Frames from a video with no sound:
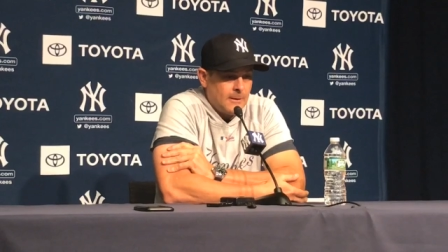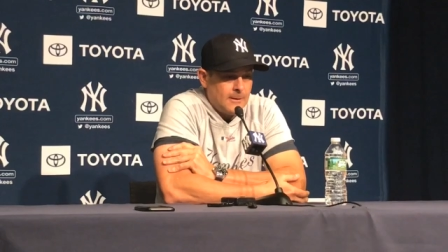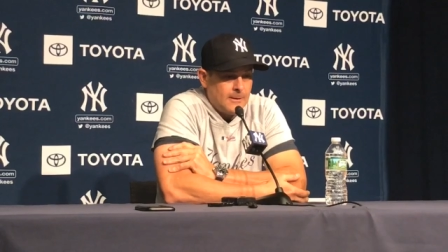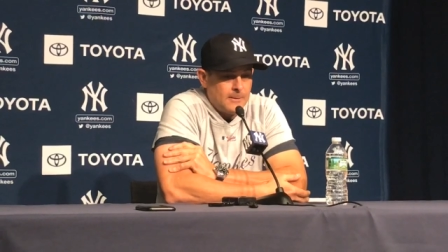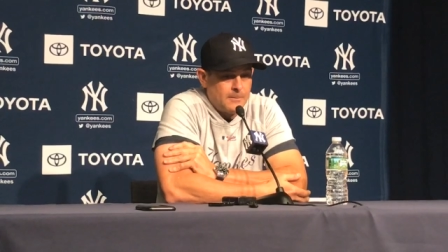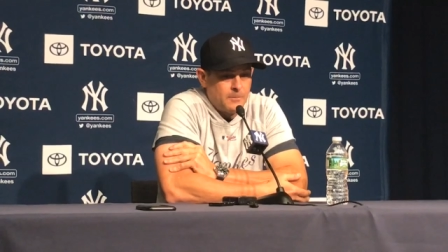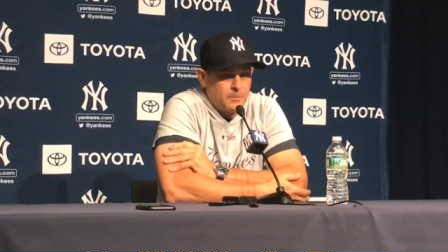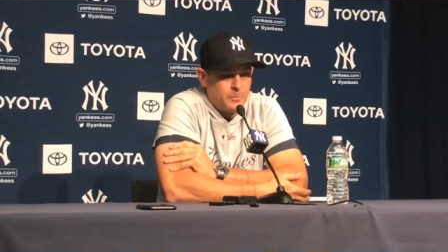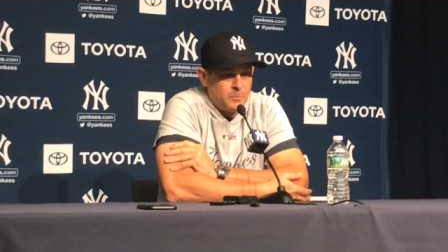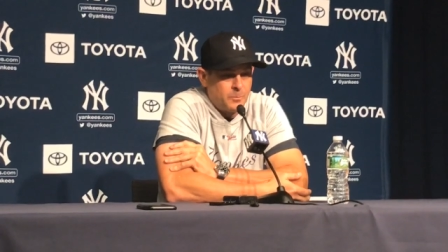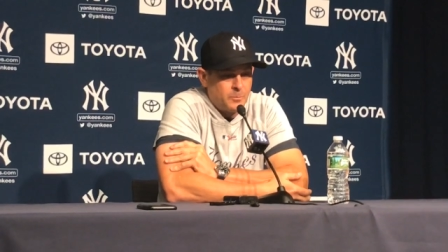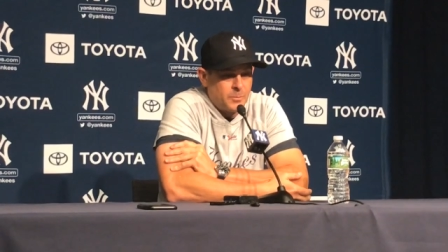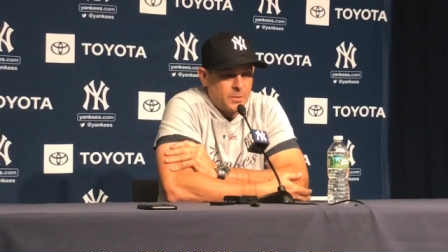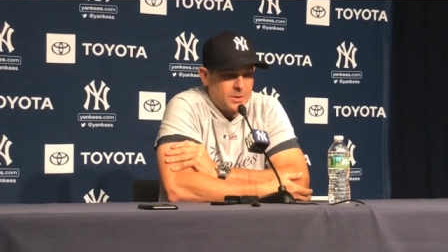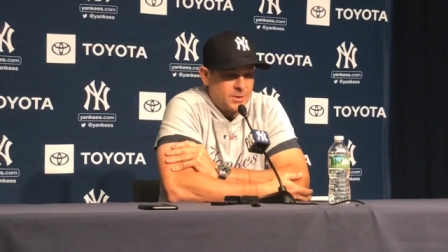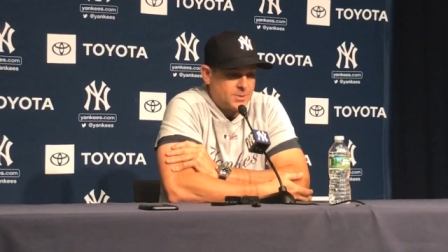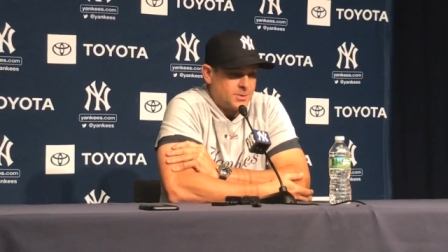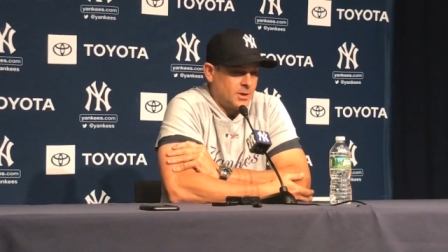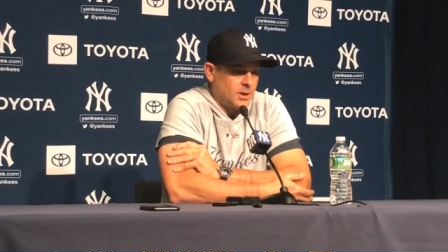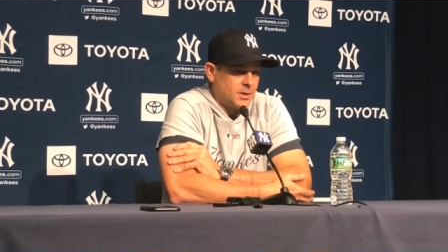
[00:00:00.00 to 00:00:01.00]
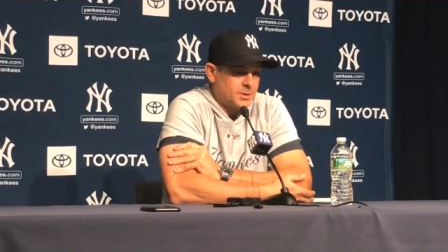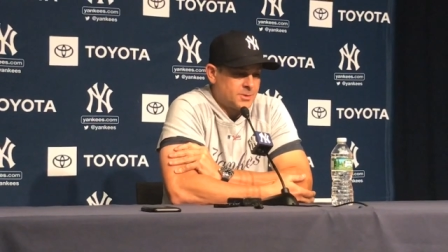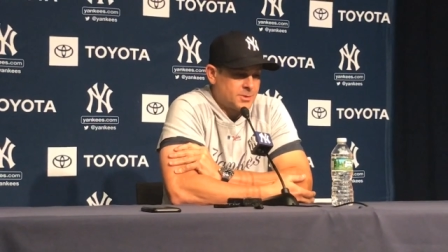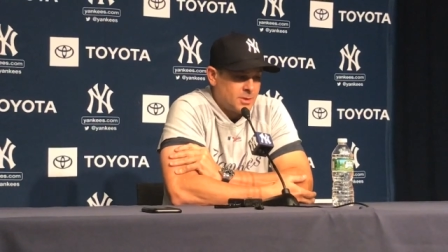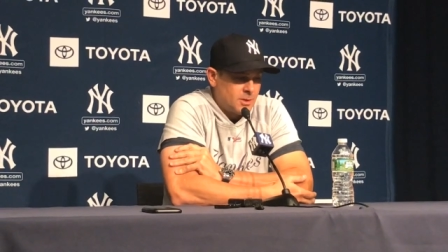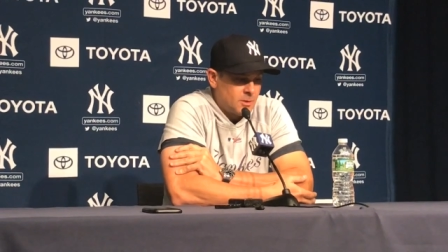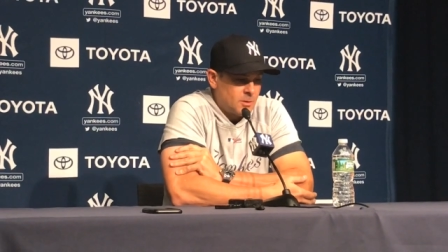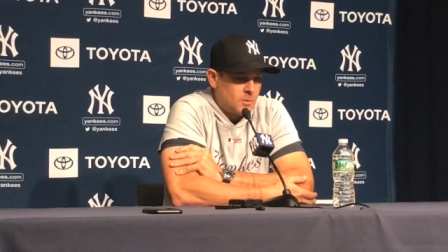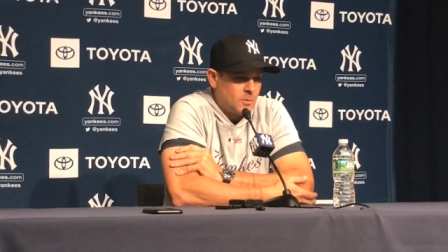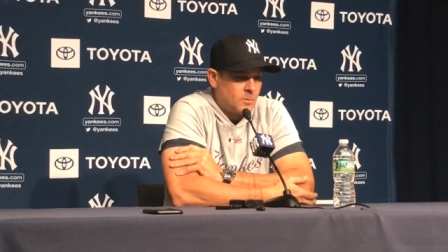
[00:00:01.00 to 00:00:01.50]
Um, but it's
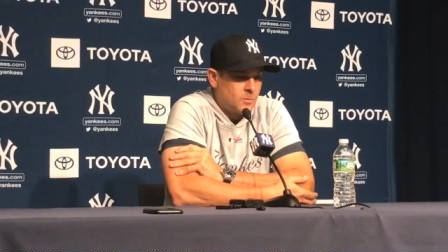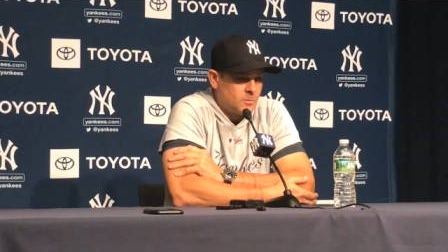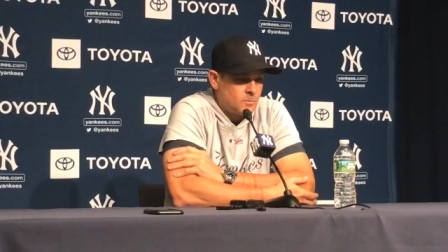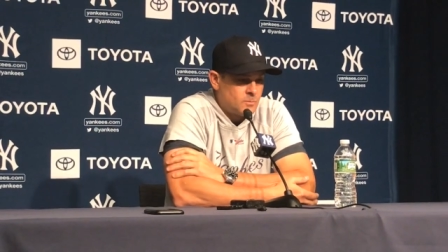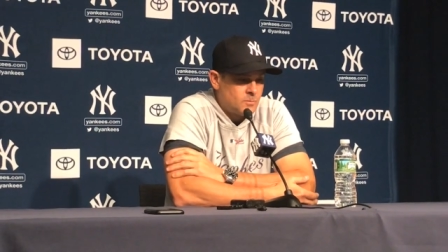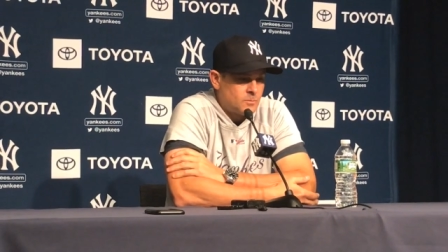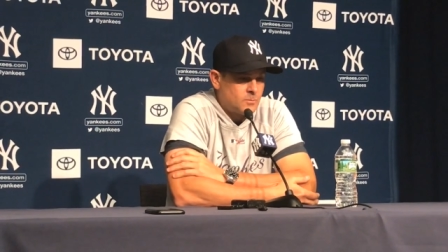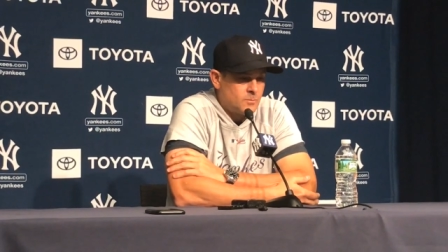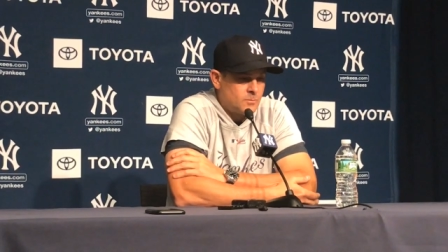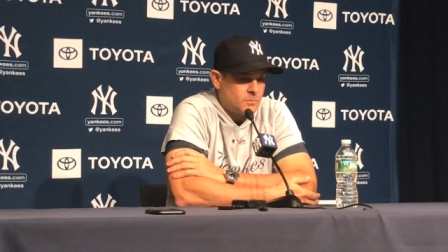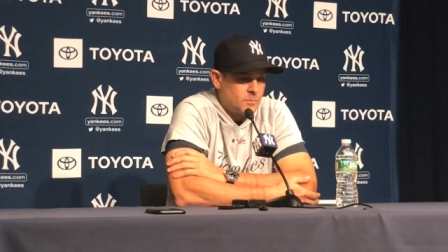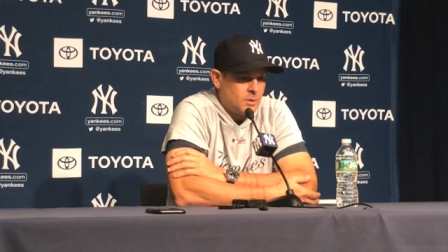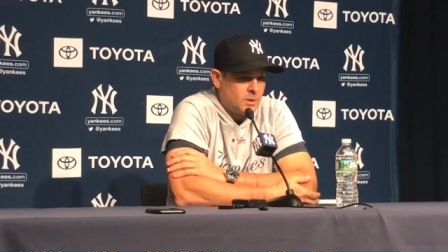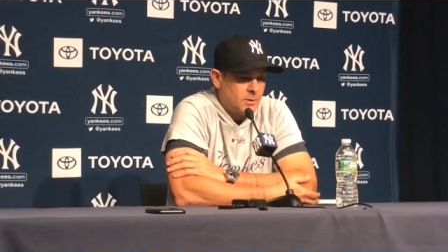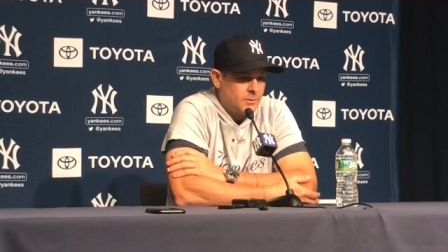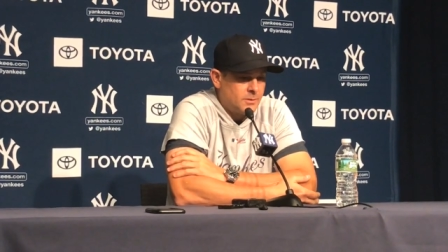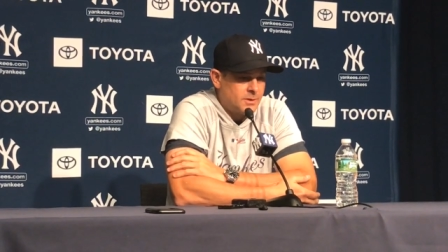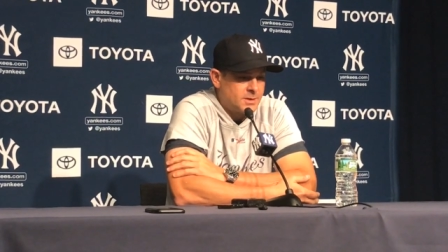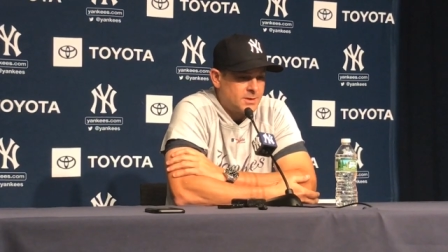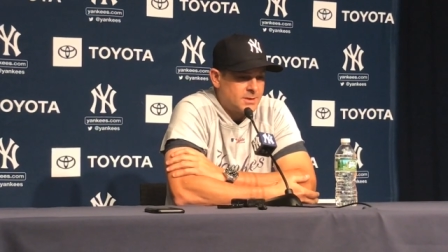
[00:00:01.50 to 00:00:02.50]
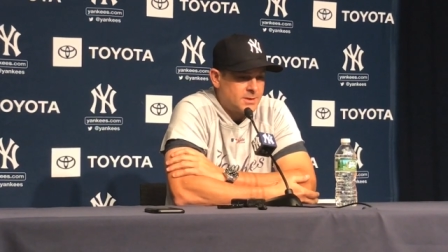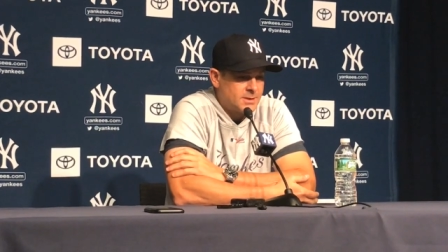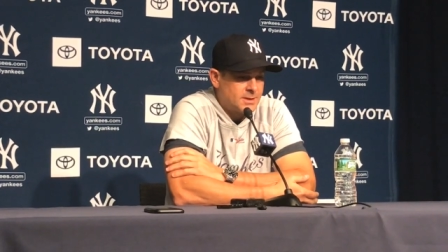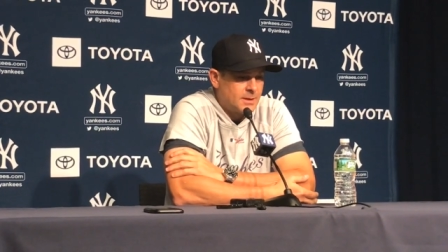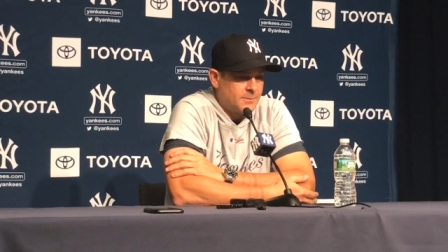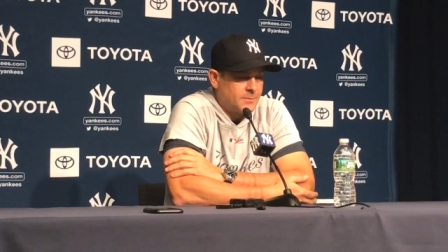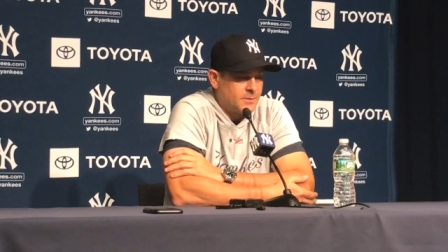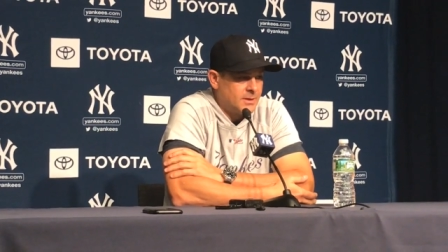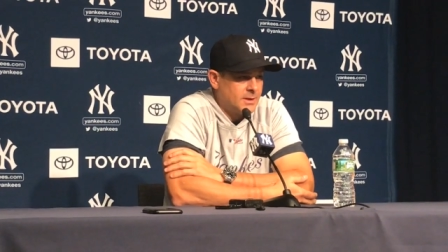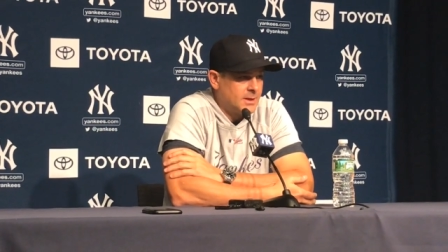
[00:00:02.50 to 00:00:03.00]
also, you know, this is
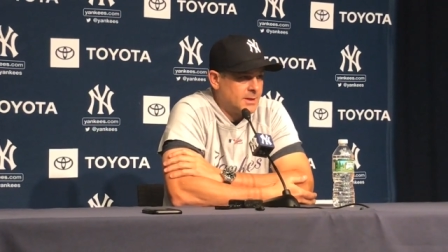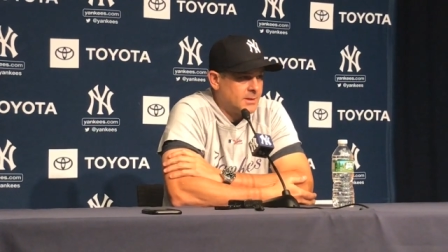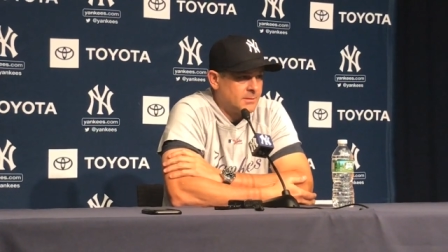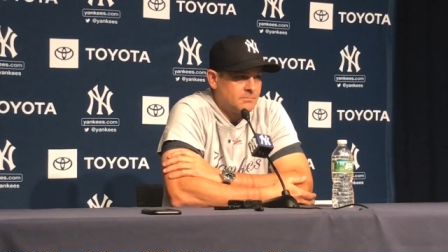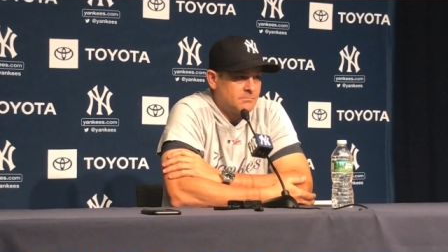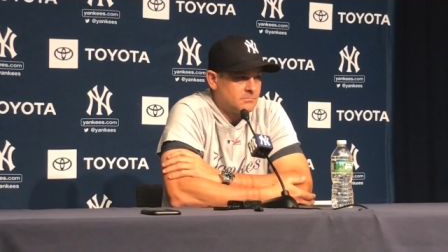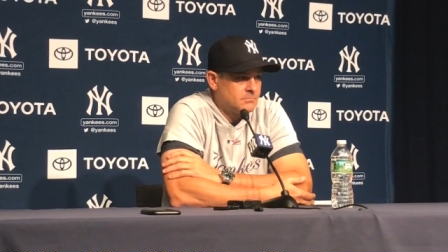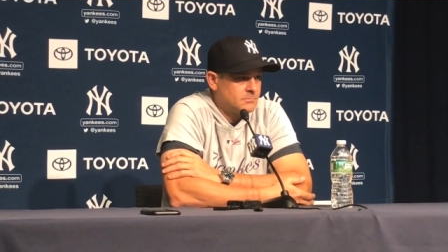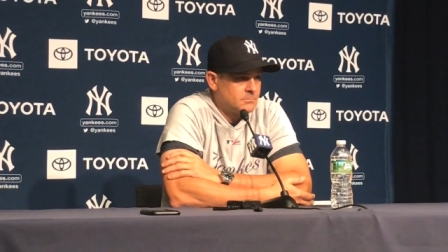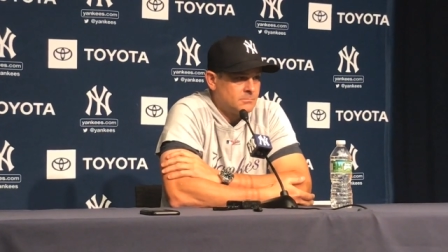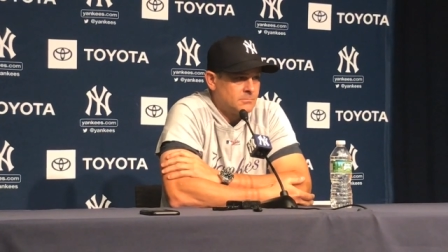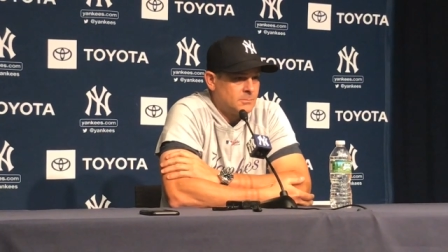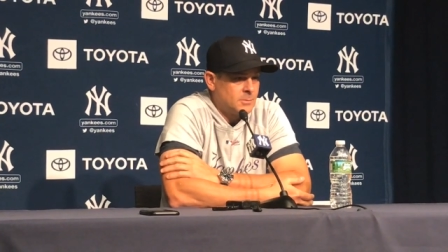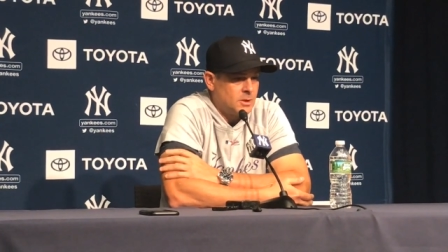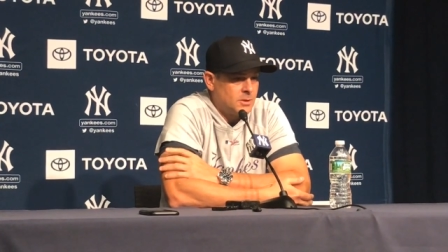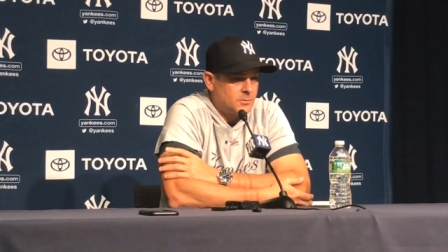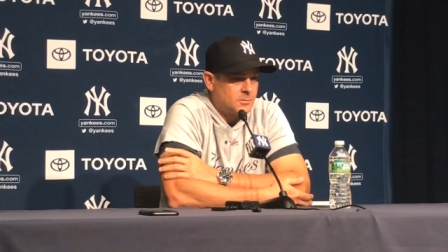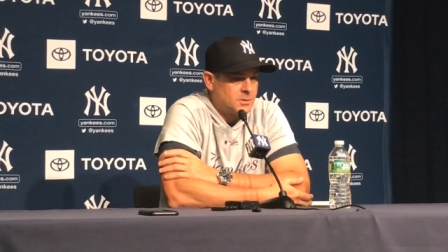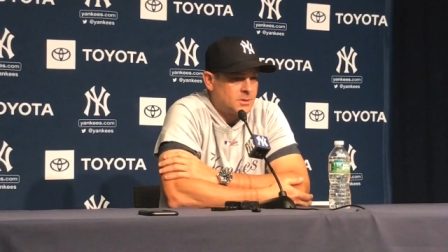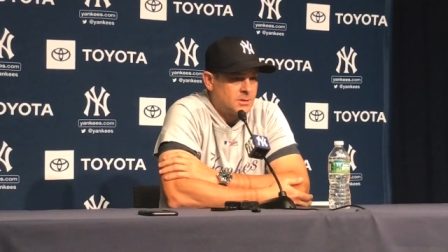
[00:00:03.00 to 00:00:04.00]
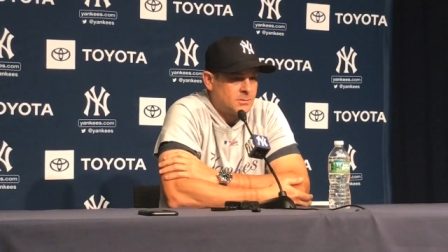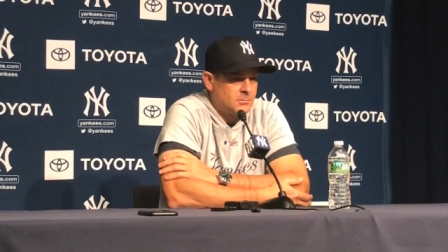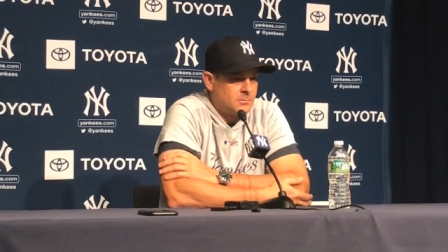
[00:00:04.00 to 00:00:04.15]
something that, you know,